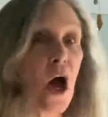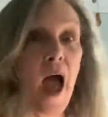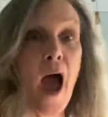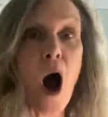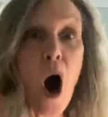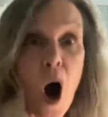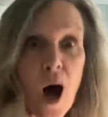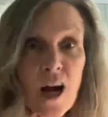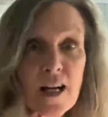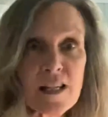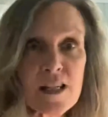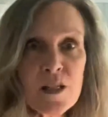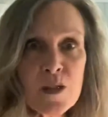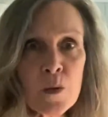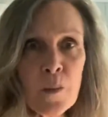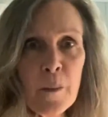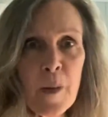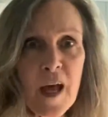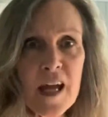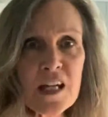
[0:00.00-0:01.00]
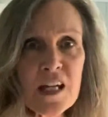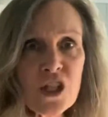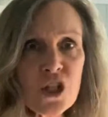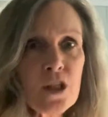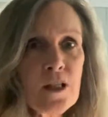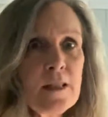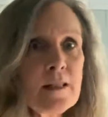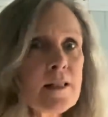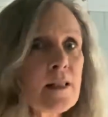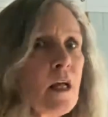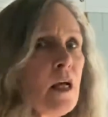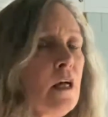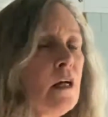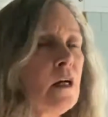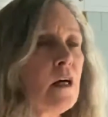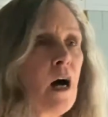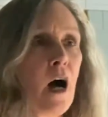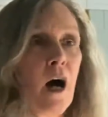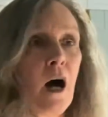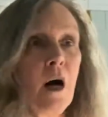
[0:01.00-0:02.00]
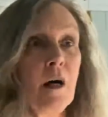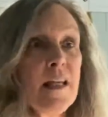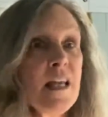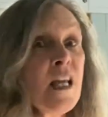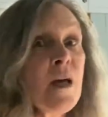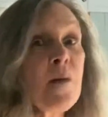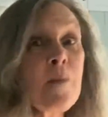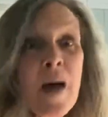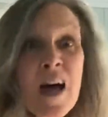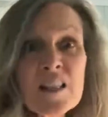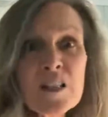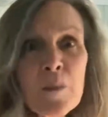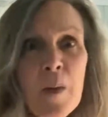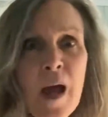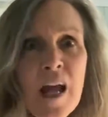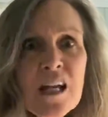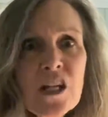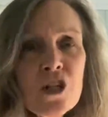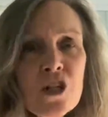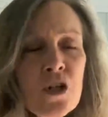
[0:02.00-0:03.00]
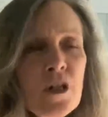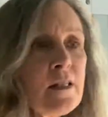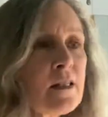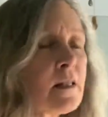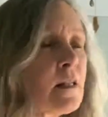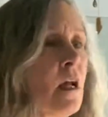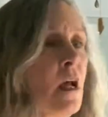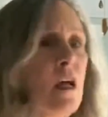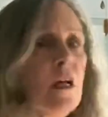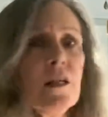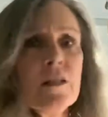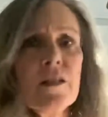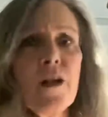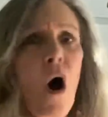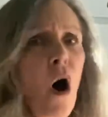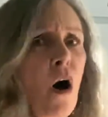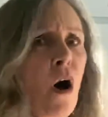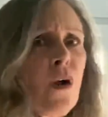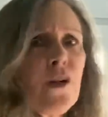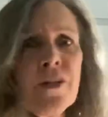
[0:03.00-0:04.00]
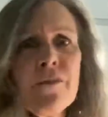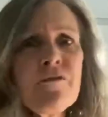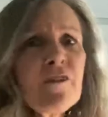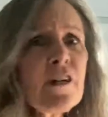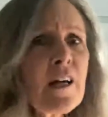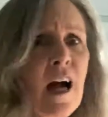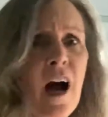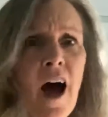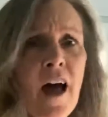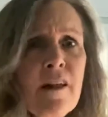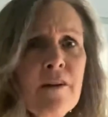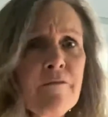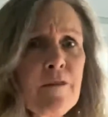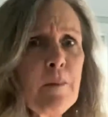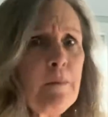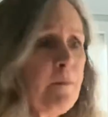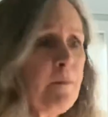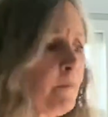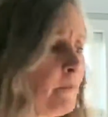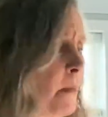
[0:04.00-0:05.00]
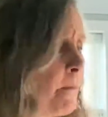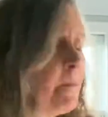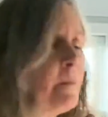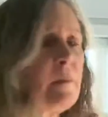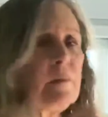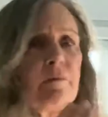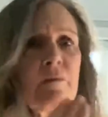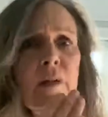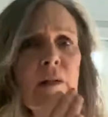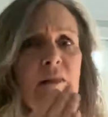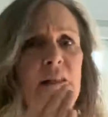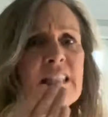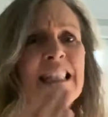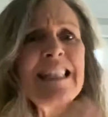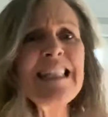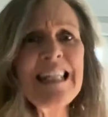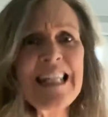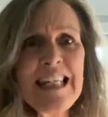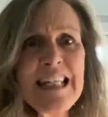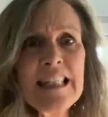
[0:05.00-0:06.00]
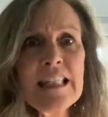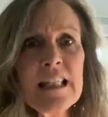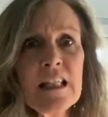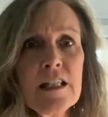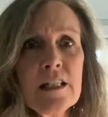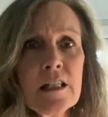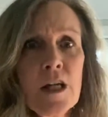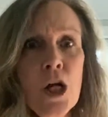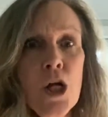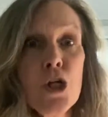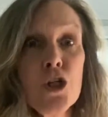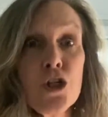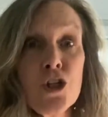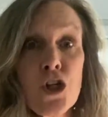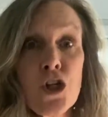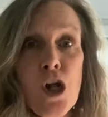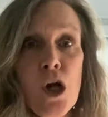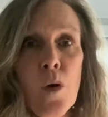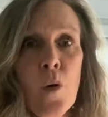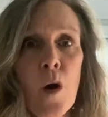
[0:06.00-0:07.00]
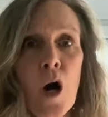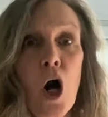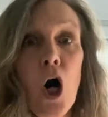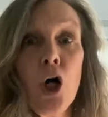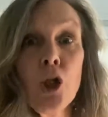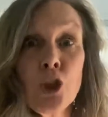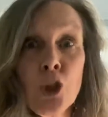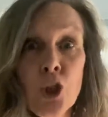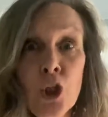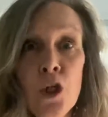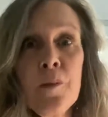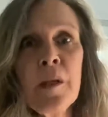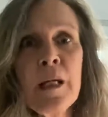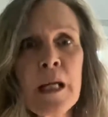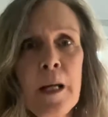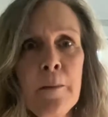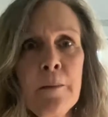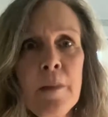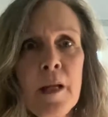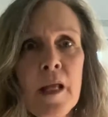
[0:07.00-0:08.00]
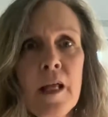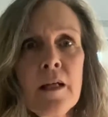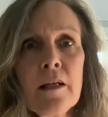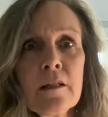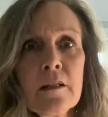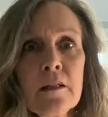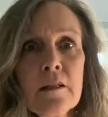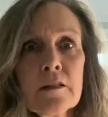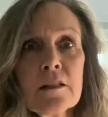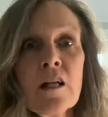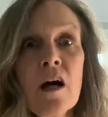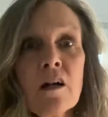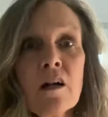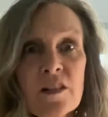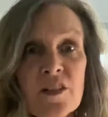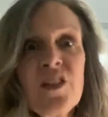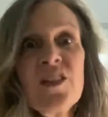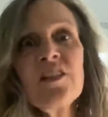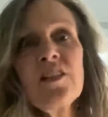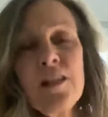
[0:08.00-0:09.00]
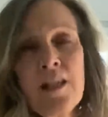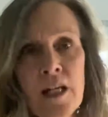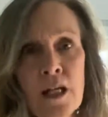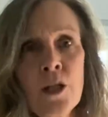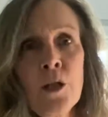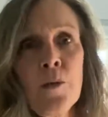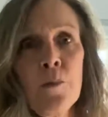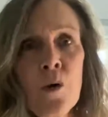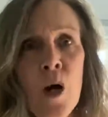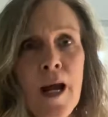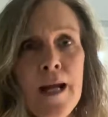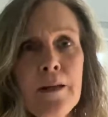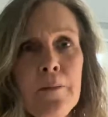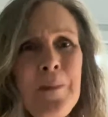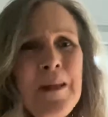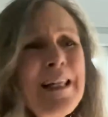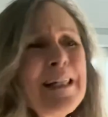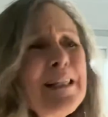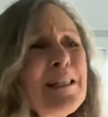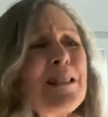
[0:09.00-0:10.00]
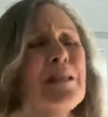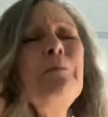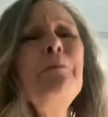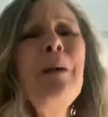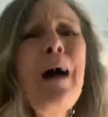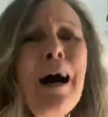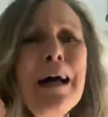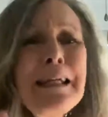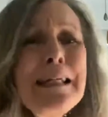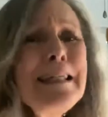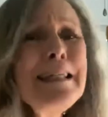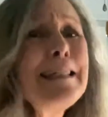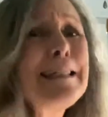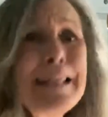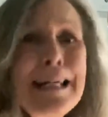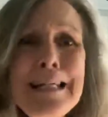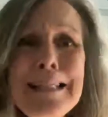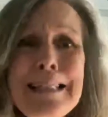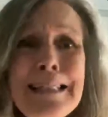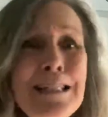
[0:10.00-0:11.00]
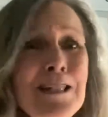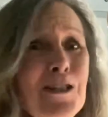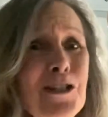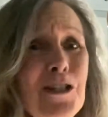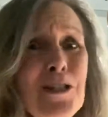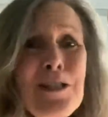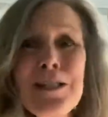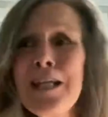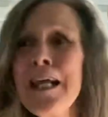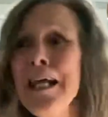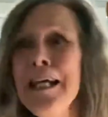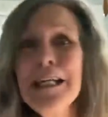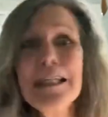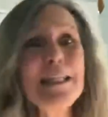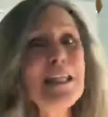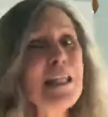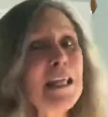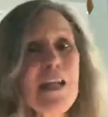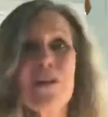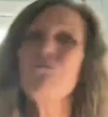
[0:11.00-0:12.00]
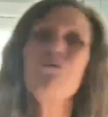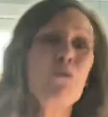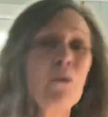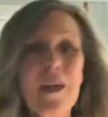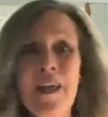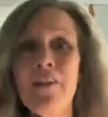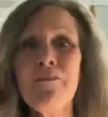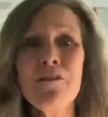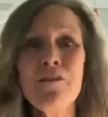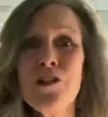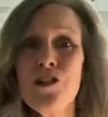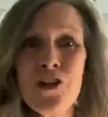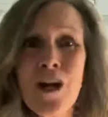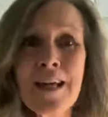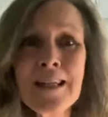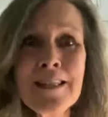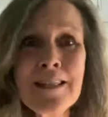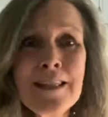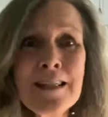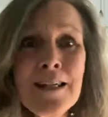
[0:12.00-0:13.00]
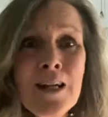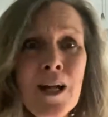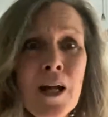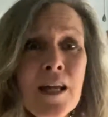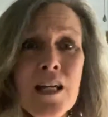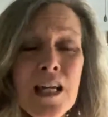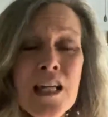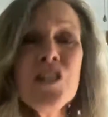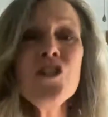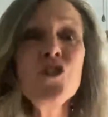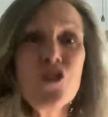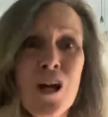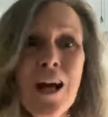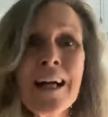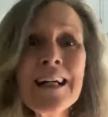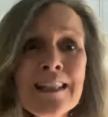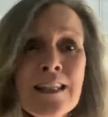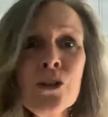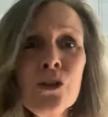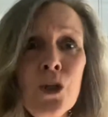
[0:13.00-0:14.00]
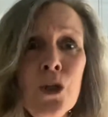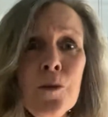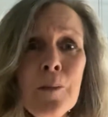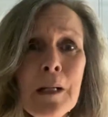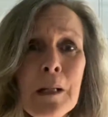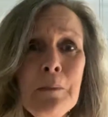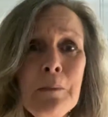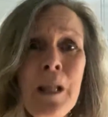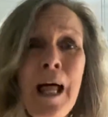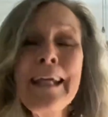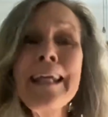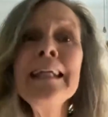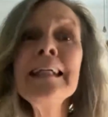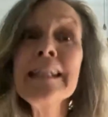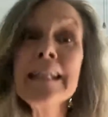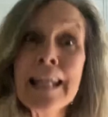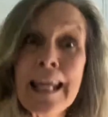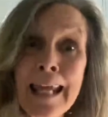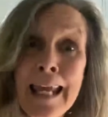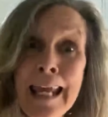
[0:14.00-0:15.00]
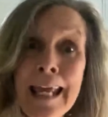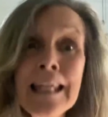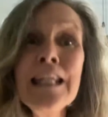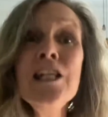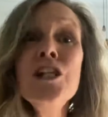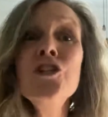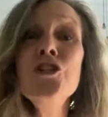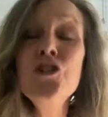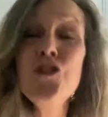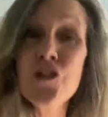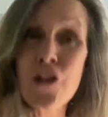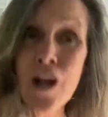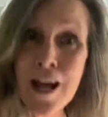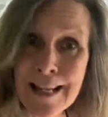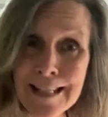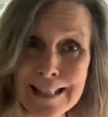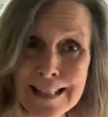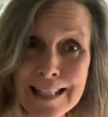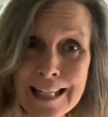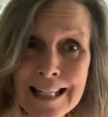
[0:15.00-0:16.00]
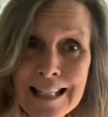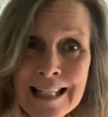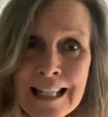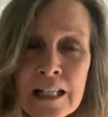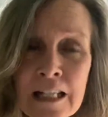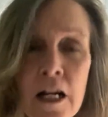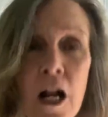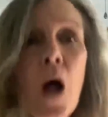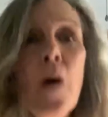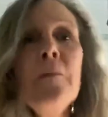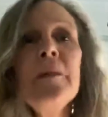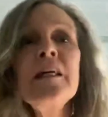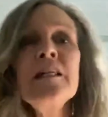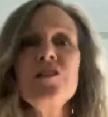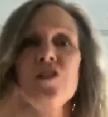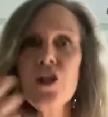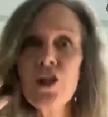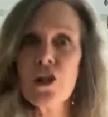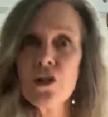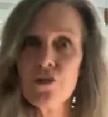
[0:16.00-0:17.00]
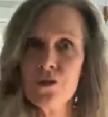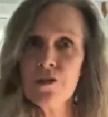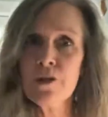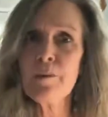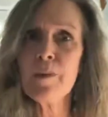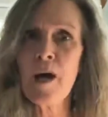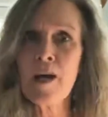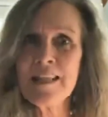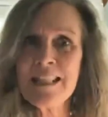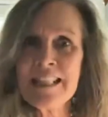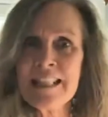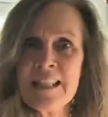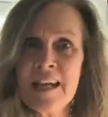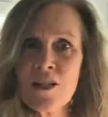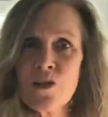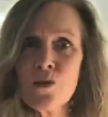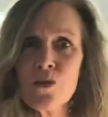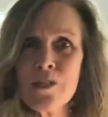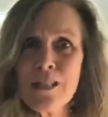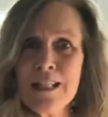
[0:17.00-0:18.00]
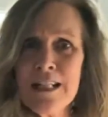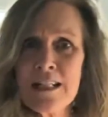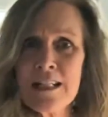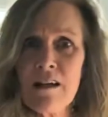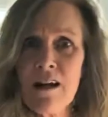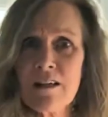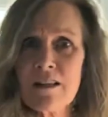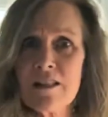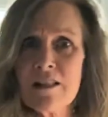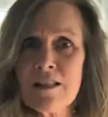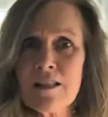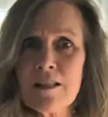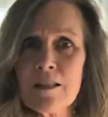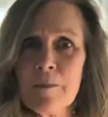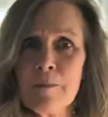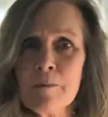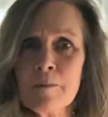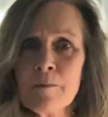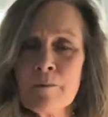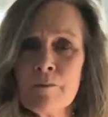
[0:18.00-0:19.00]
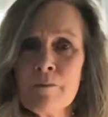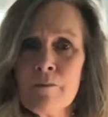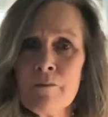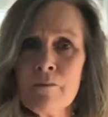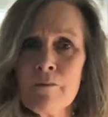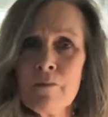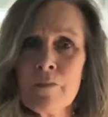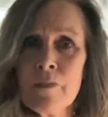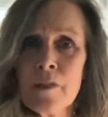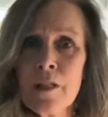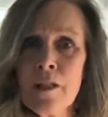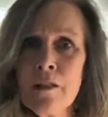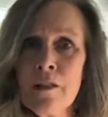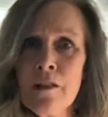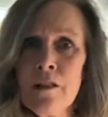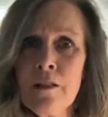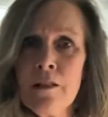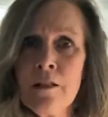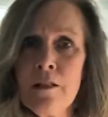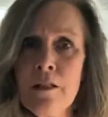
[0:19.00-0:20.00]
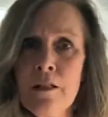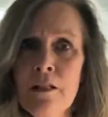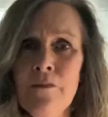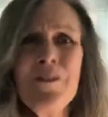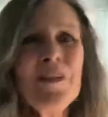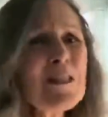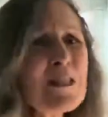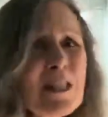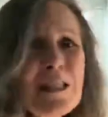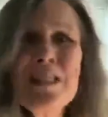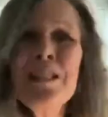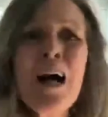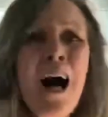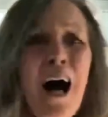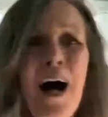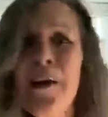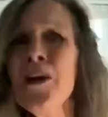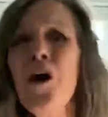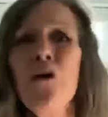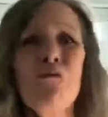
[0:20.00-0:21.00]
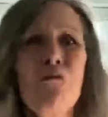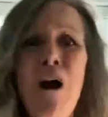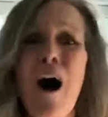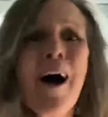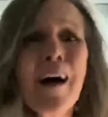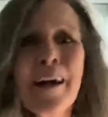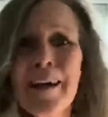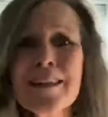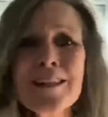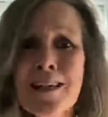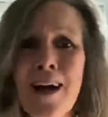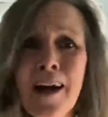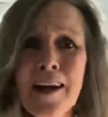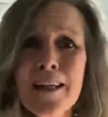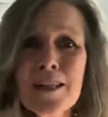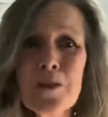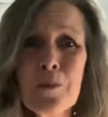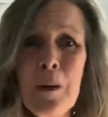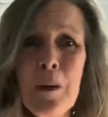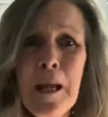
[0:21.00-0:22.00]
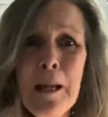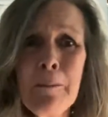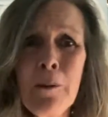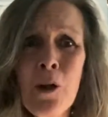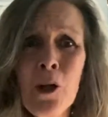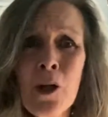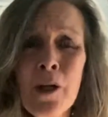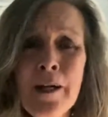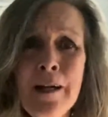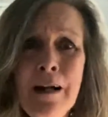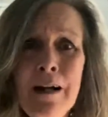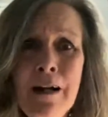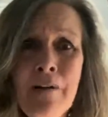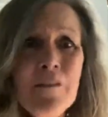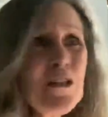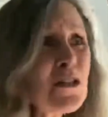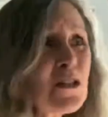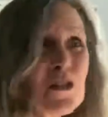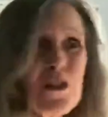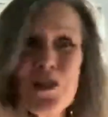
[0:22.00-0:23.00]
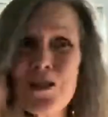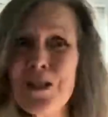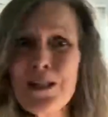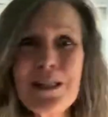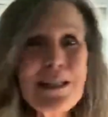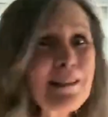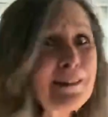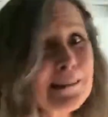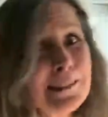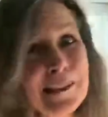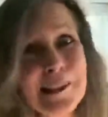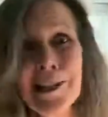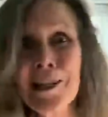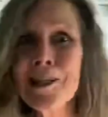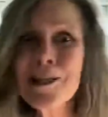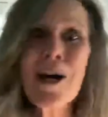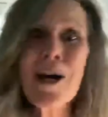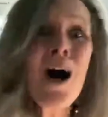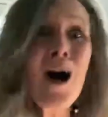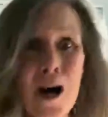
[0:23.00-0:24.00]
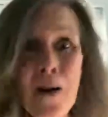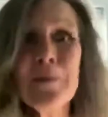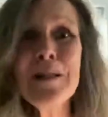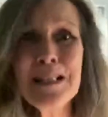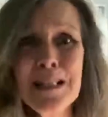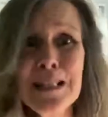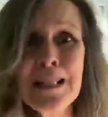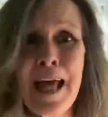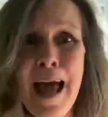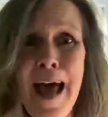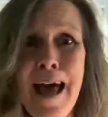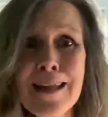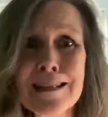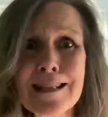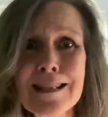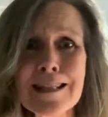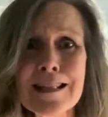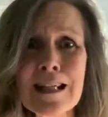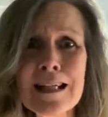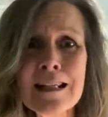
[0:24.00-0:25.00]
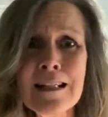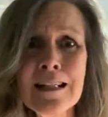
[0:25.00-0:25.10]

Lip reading: autism patients, MS patients, all different kind of diseases show aluminum toxicity in the brain because the body doesn't just get rid of injected aluminum like it can ingested because it goes through the body's natural detox system. This is not rocket science, people. This is just common sense.